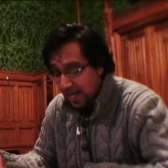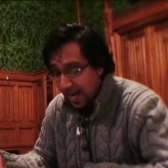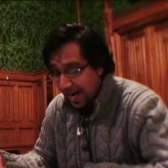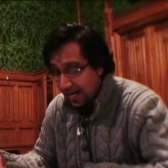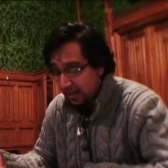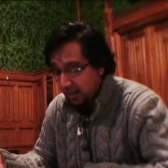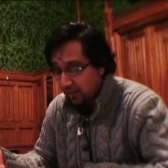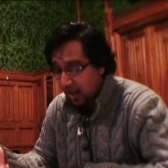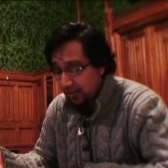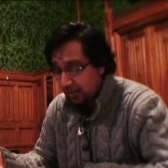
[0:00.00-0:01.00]
and uh,
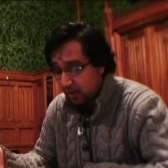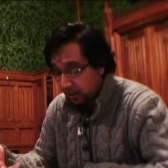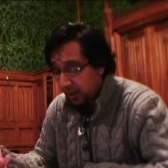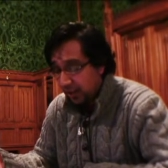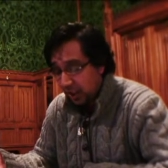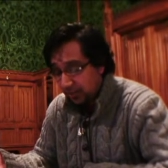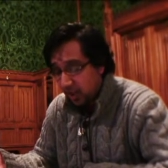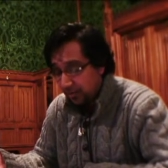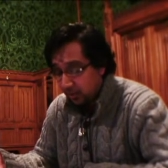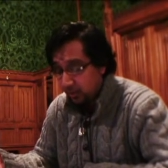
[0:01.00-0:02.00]
Muhammad, uh, Khalid Sheikh
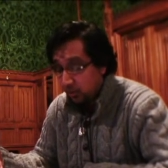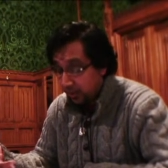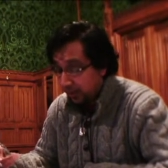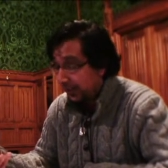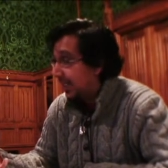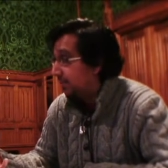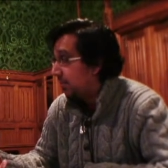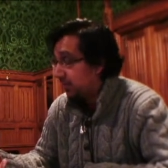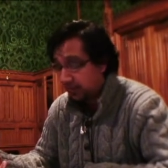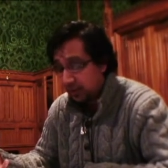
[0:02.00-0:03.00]
Mohammed was one of the key
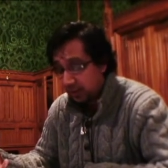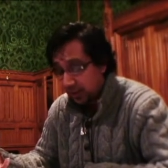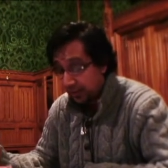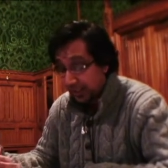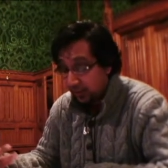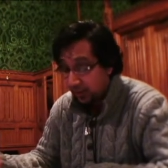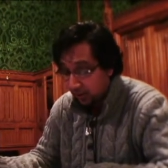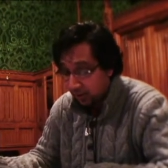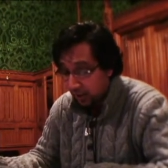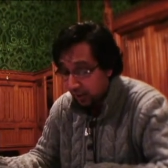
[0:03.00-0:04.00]
members of this cell, and he was
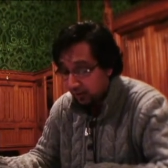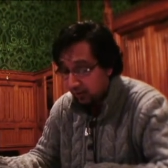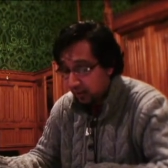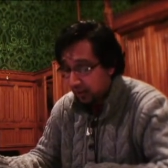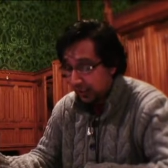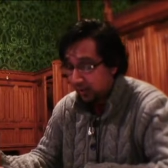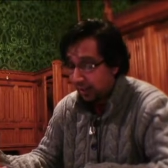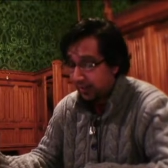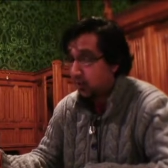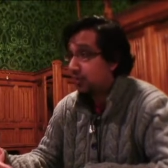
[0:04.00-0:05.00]
concerned that these
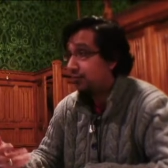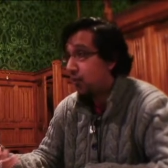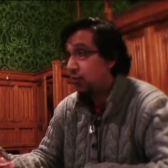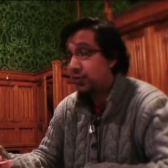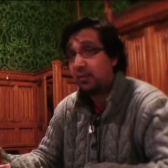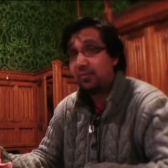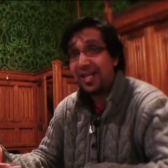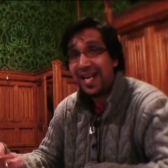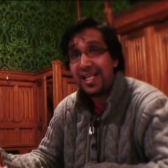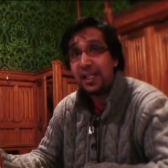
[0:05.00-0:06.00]
guys were involved in
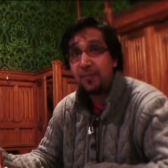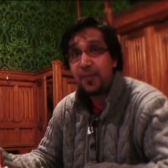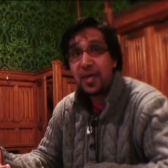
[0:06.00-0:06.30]
planning